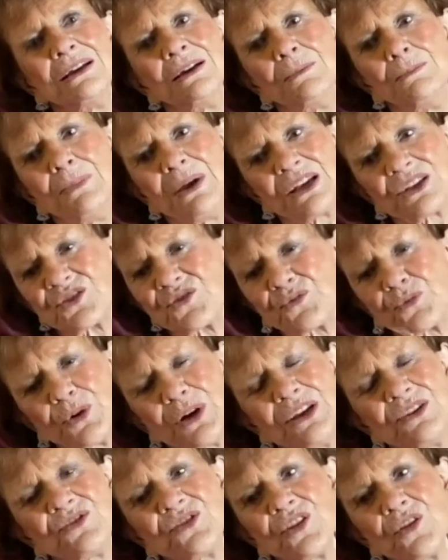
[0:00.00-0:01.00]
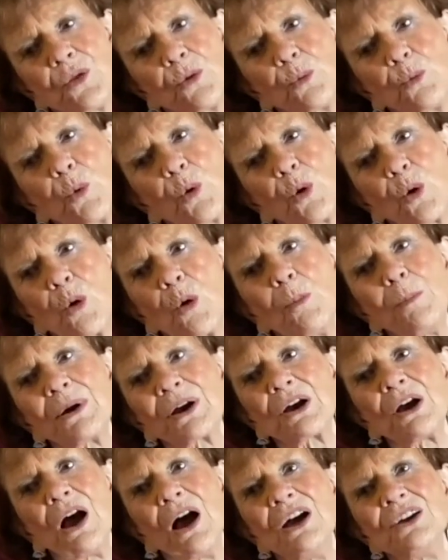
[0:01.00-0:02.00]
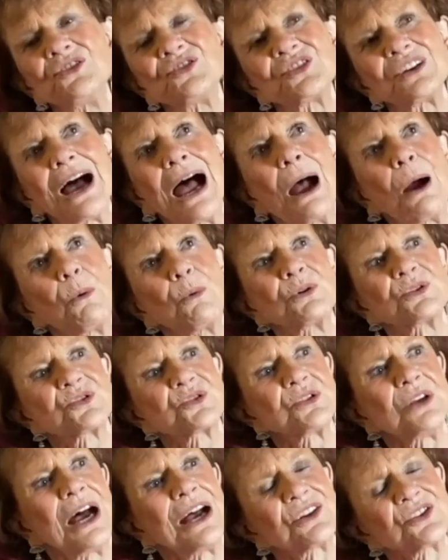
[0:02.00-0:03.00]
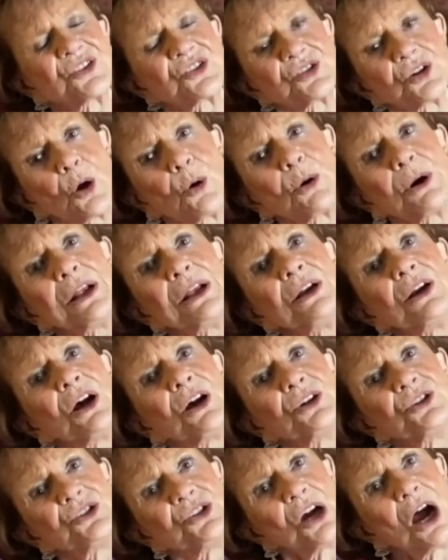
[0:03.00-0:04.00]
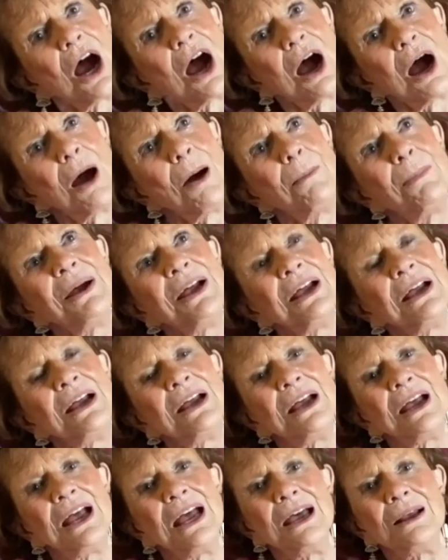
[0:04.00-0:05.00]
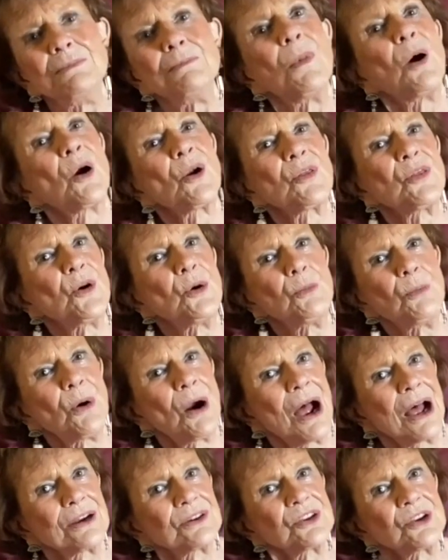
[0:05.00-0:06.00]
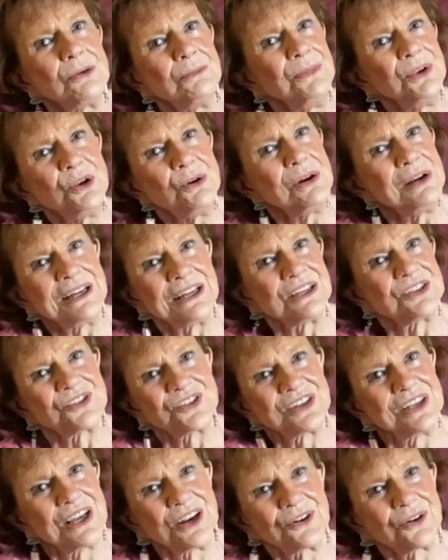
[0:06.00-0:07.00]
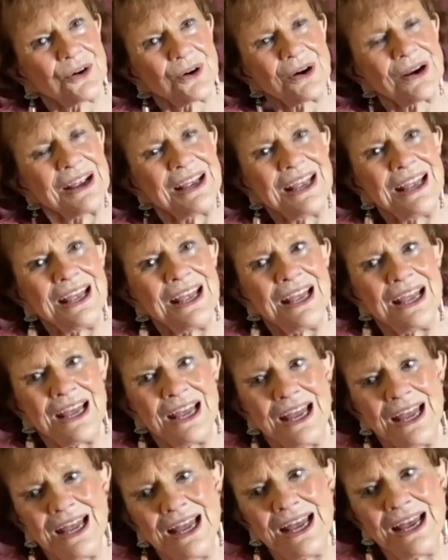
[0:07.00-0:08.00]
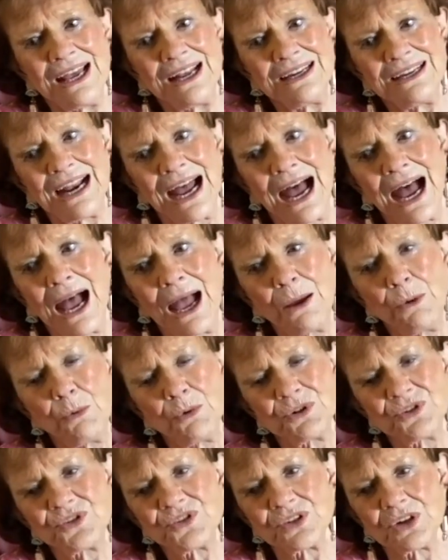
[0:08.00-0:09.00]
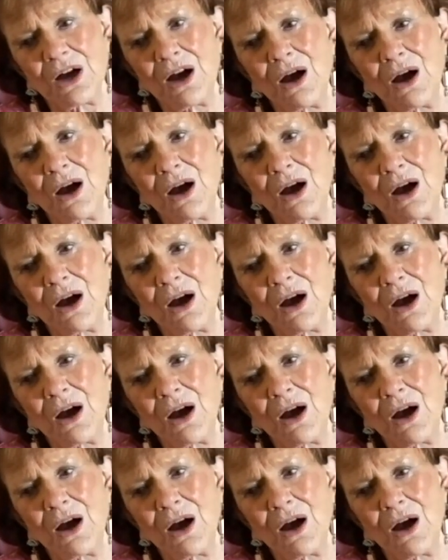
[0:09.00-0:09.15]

best friends in the world, because I started a job at Martha O'Brien Community Center, and I was